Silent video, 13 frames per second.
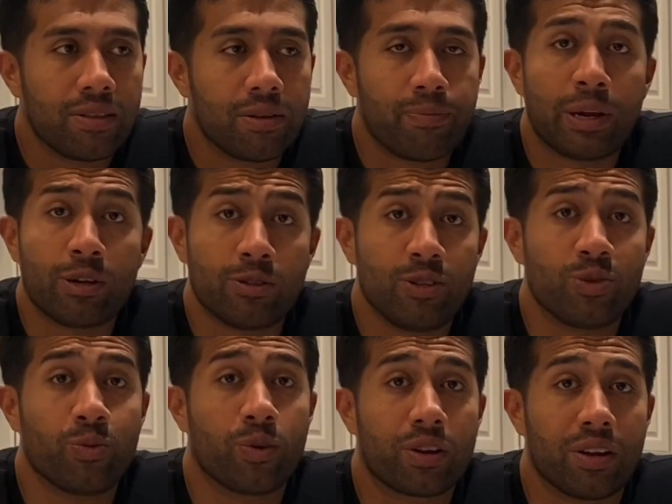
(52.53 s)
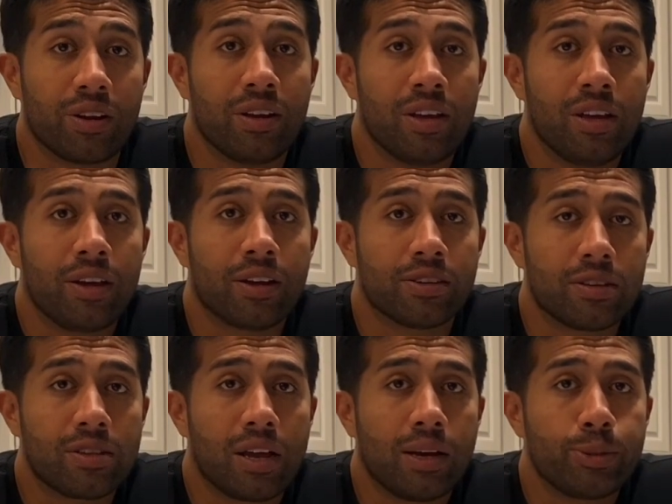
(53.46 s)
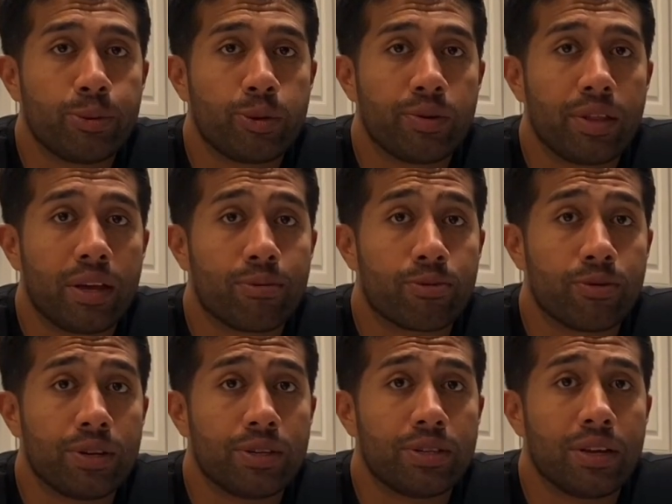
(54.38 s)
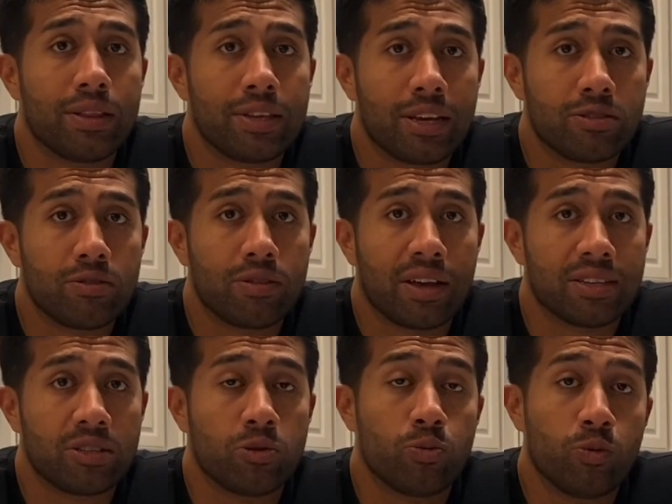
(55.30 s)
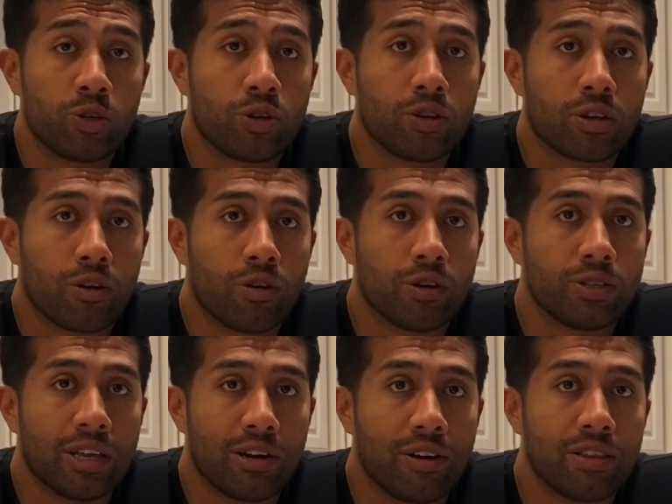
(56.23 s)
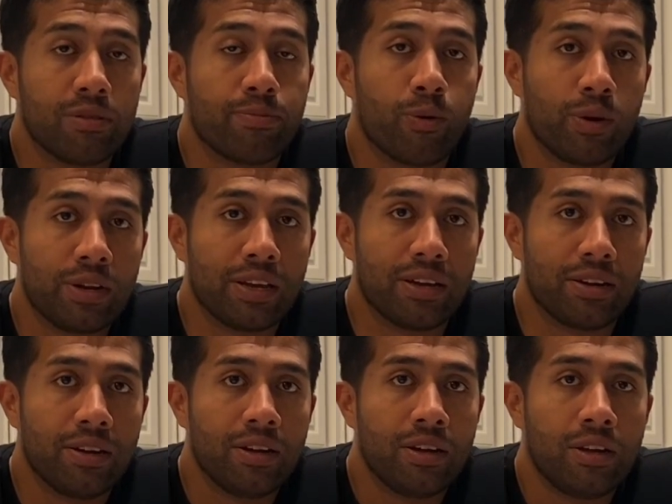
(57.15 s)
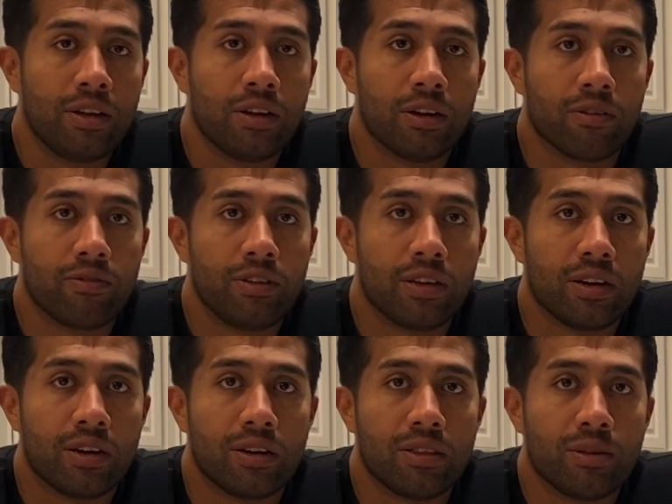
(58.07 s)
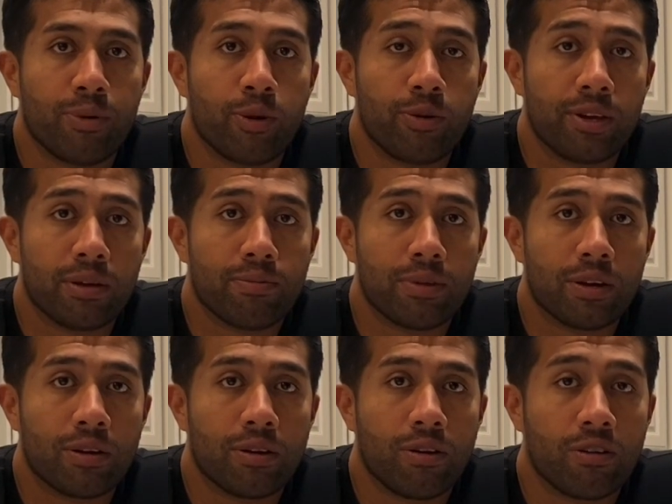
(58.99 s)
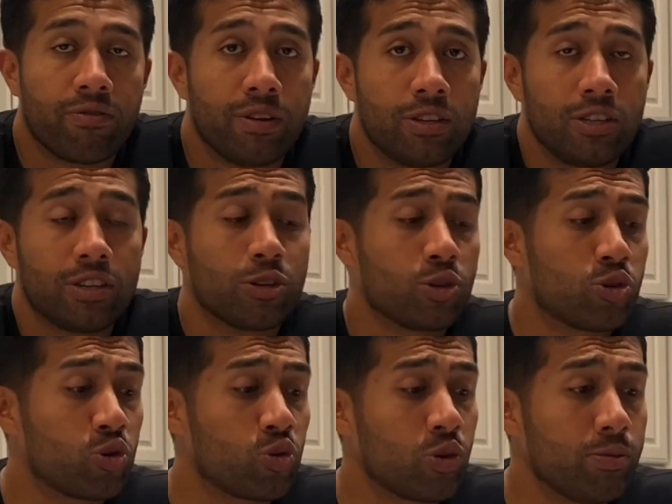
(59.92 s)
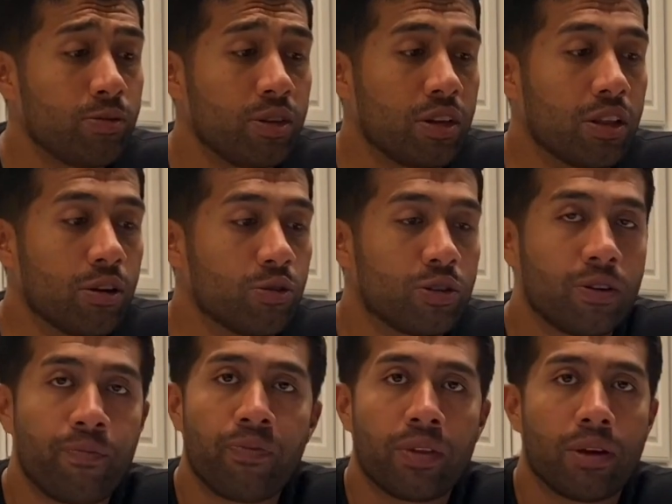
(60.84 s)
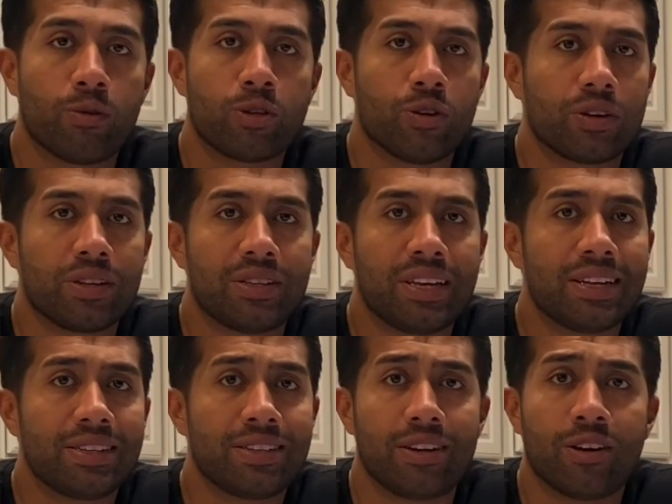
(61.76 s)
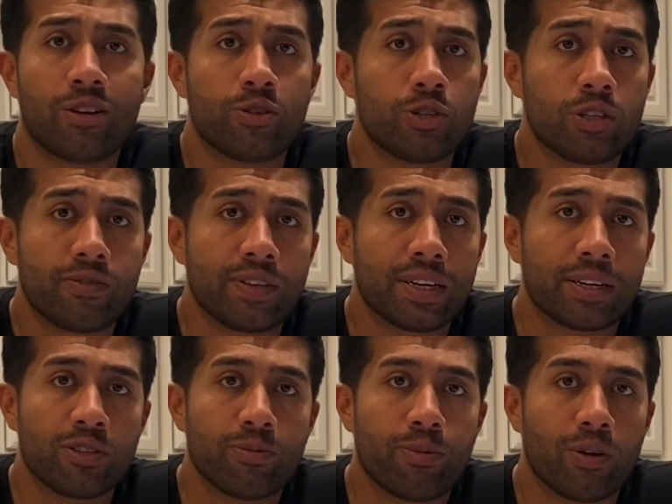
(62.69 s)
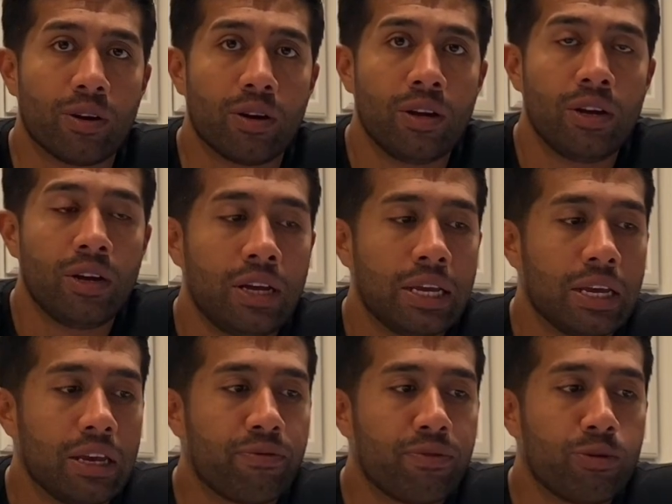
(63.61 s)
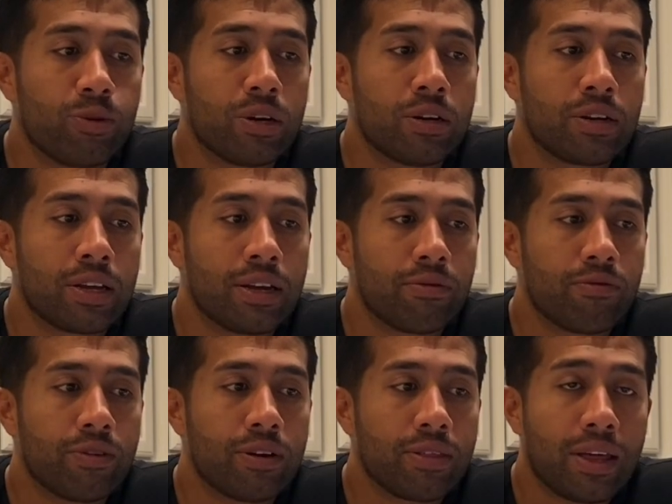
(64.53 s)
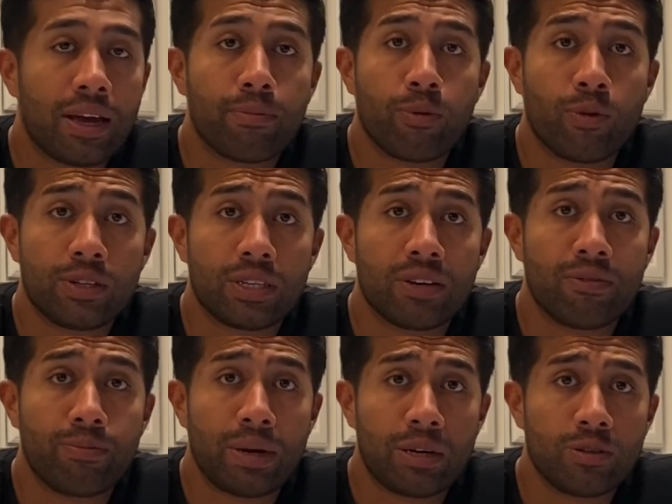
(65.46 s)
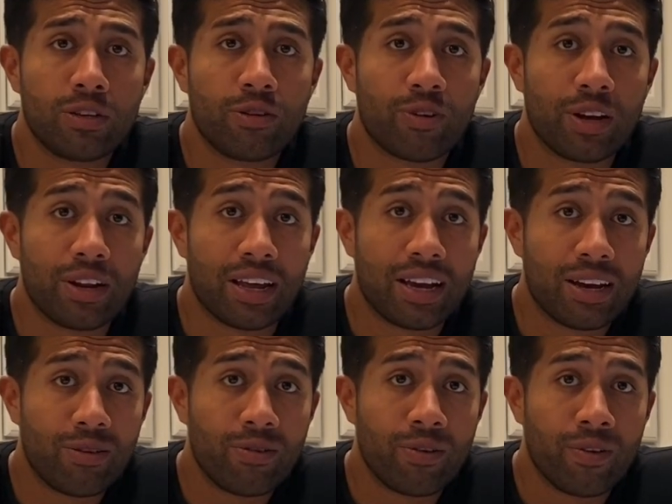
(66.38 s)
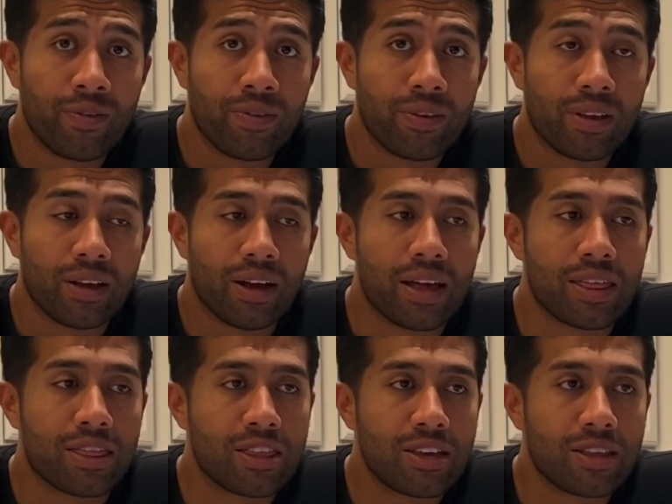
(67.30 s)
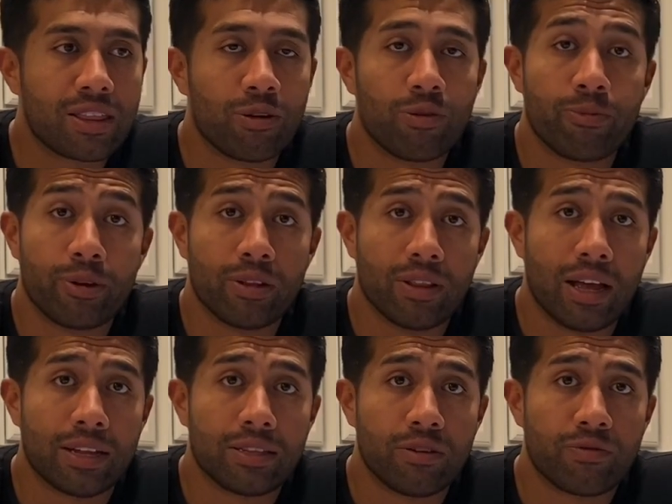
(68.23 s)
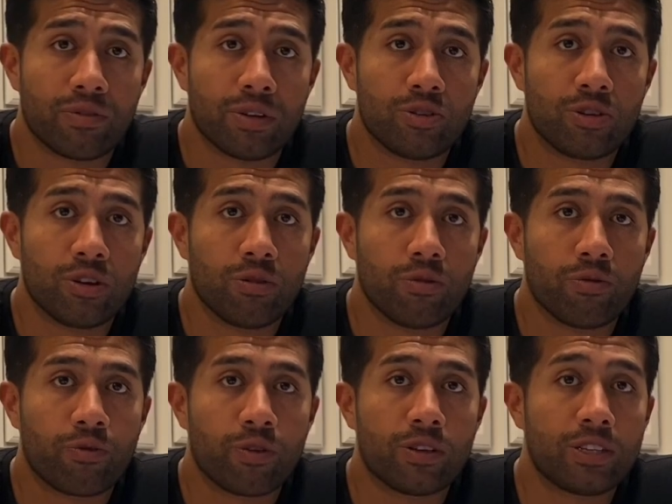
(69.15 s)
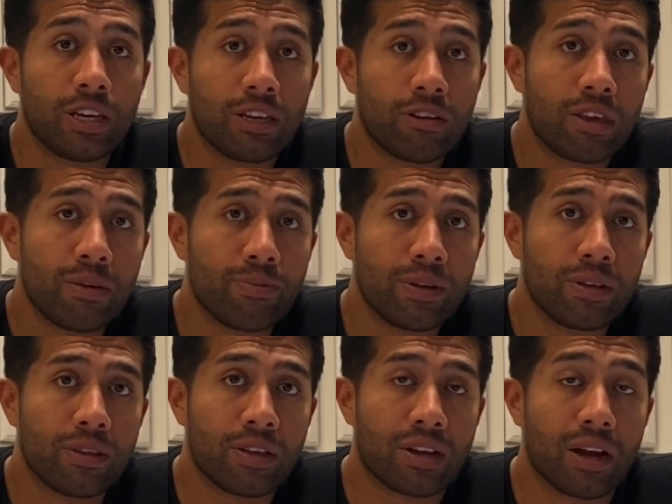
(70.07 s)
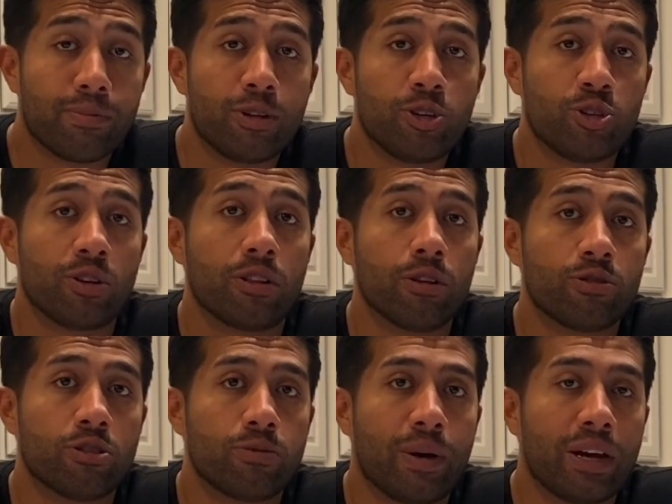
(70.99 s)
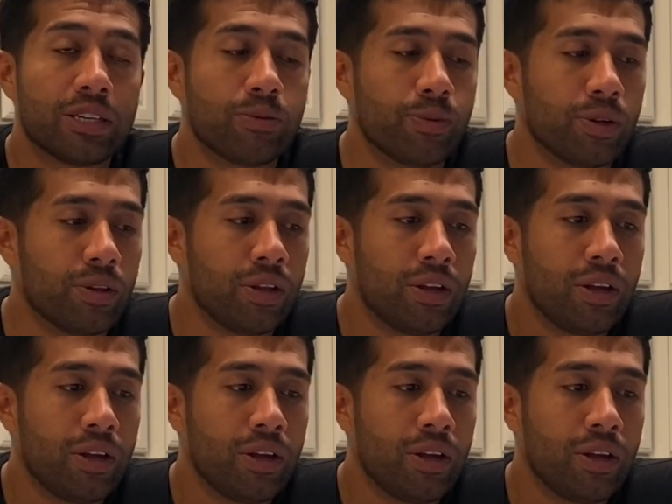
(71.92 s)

penalty's working because the times between the M3s and the S2000s, which are the cars that are at the pointy end of the podium there, are finishing extremely close. We're talking tenths and hundreds of seconds apart. If you were to get rid of that 0.7 penalty right now, I think that would be a lot different. So for the sake of keeping the competition close as possible,